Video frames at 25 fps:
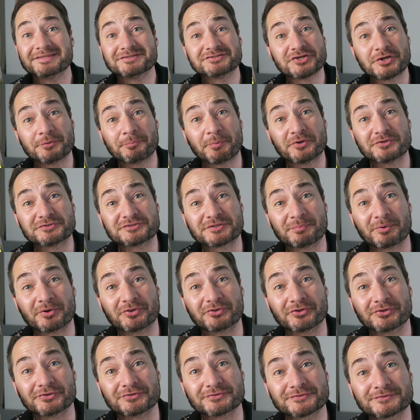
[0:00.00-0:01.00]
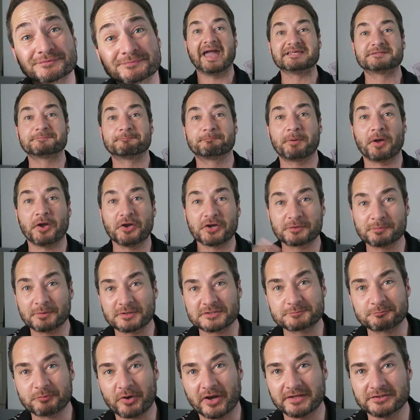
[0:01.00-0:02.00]
and 2 booster bundles. It's
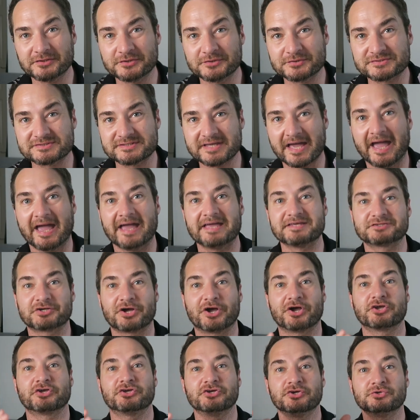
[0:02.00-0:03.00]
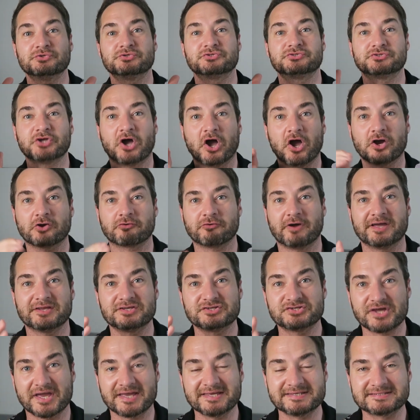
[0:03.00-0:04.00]
Pokemon's brand new set. It's got a huge Darkrai
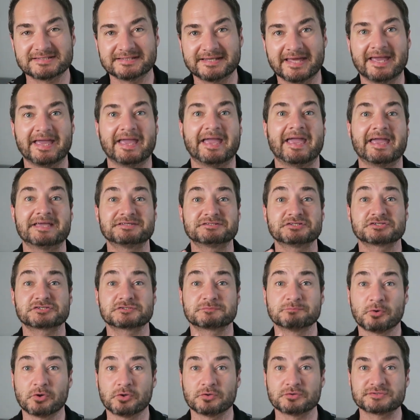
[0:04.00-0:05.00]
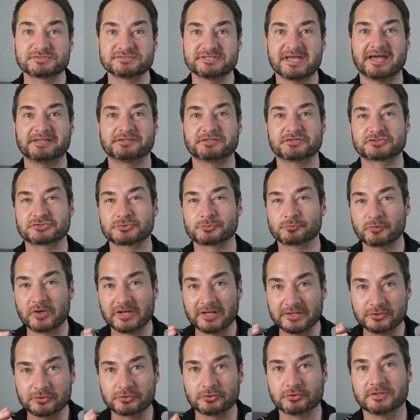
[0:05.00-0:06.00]
chase in it. It is a small set. There's some
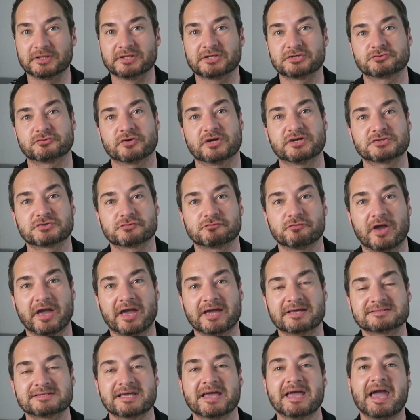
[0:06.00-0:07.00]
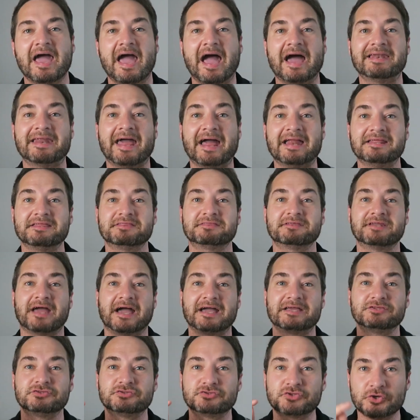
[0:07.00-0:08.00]
really cool illustration rares, and anything
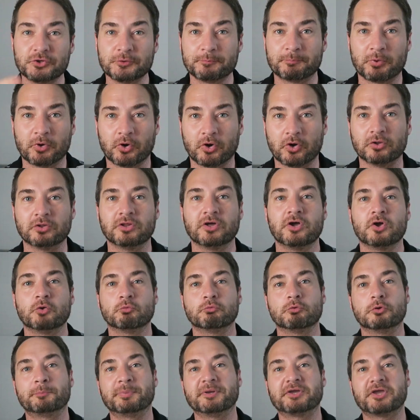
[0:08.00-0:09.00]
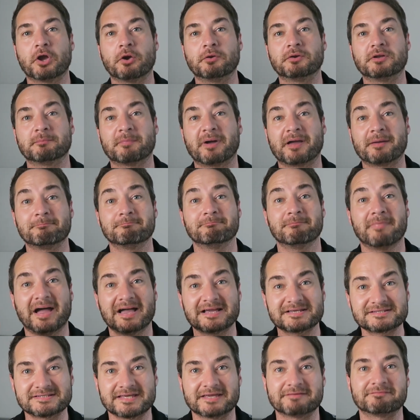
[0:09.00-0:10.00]
I do pull will be going in my
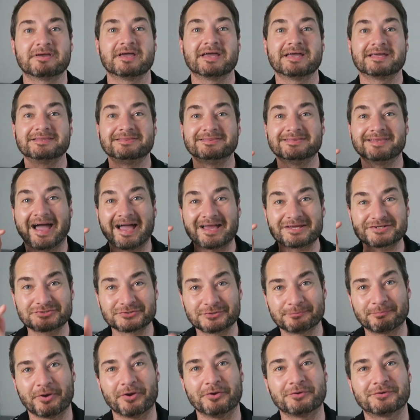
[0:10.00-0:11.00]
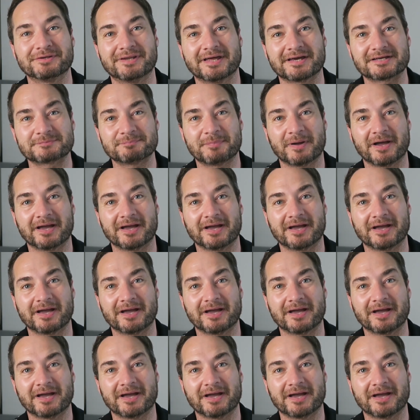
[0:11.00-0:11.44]
massive national Pokedex